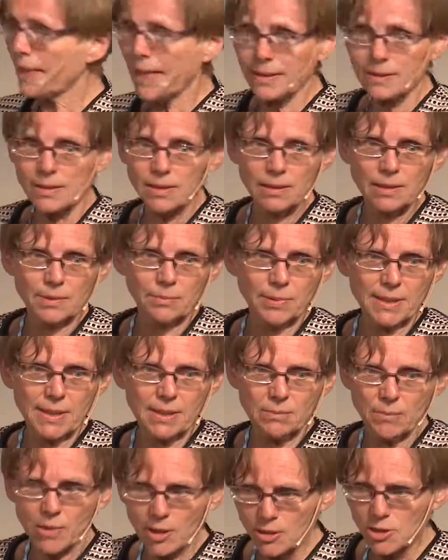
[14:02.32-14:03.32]
actually be a
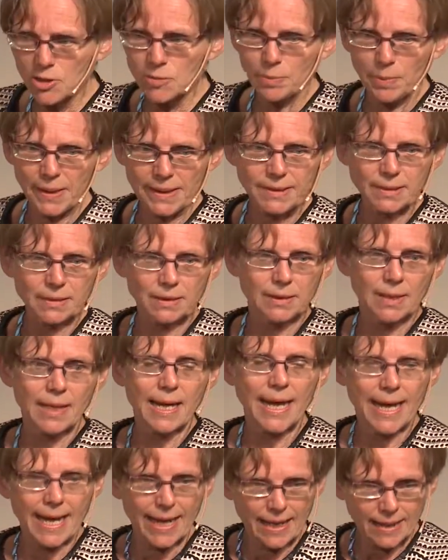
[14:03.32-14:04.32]
much better
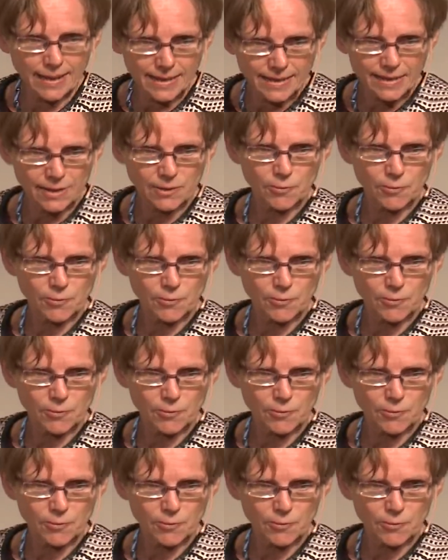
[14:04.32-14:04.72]
ally